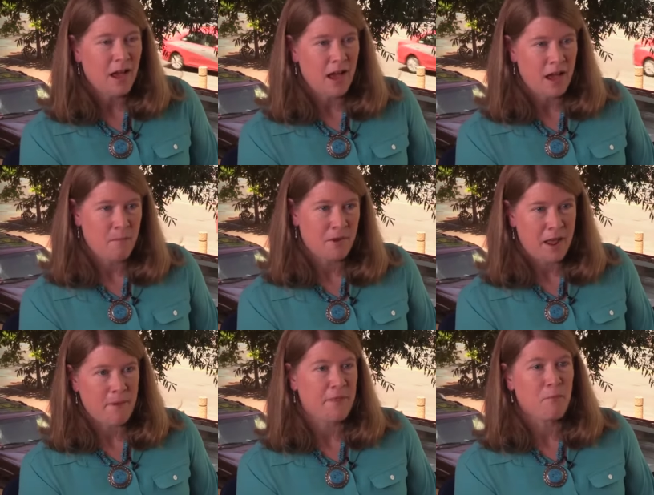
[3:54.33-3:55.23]
Um, but
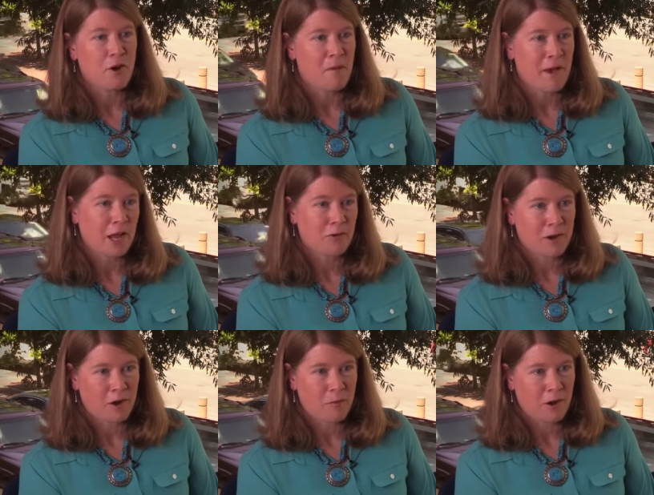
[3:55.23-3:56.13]
I'm at the point in my
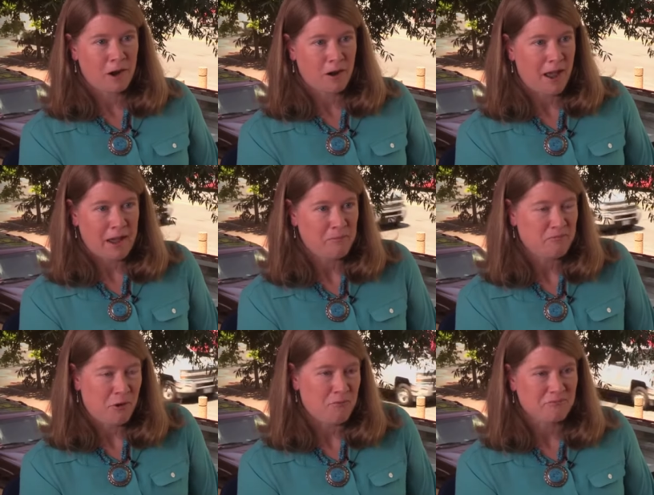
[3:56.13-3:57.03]
career where I
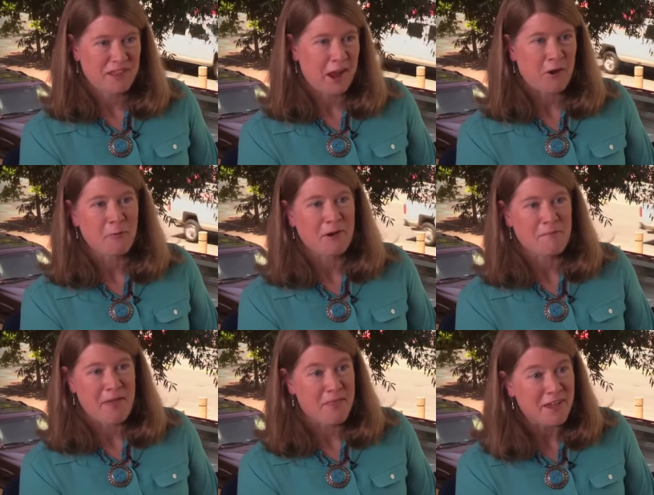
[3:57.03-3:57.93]
don't care what
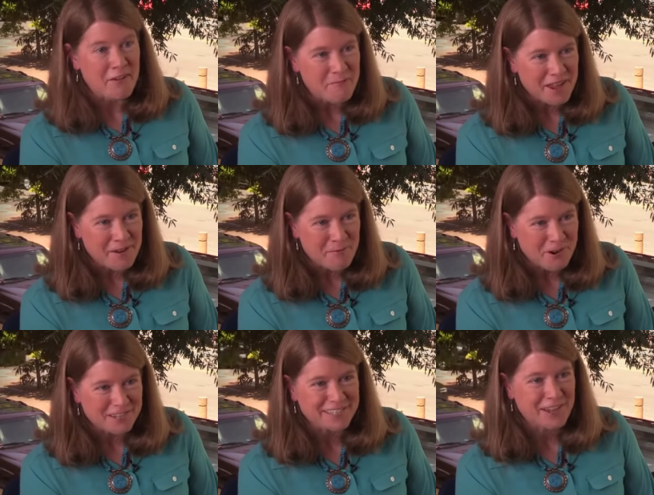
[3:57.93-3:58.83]
men think of me
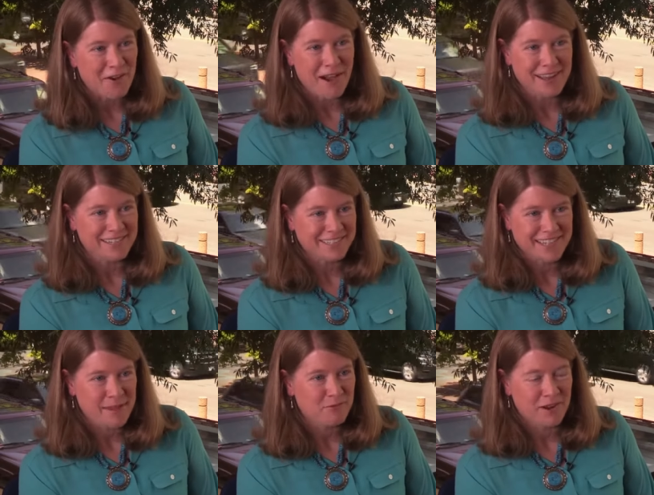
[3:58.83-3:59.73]
anymore. So I
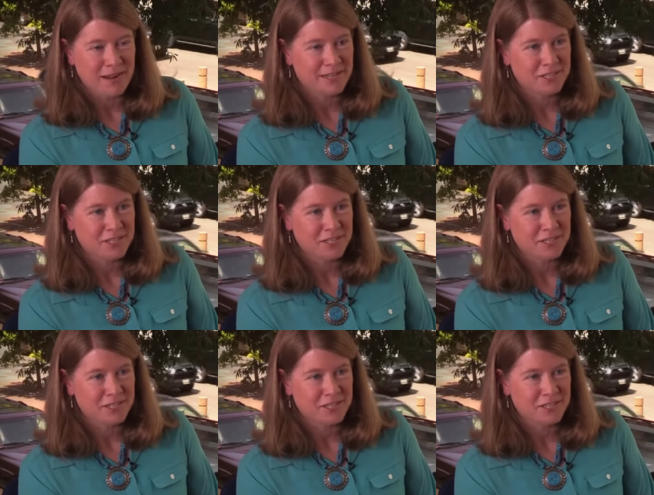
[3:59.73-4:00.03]
just keep trying to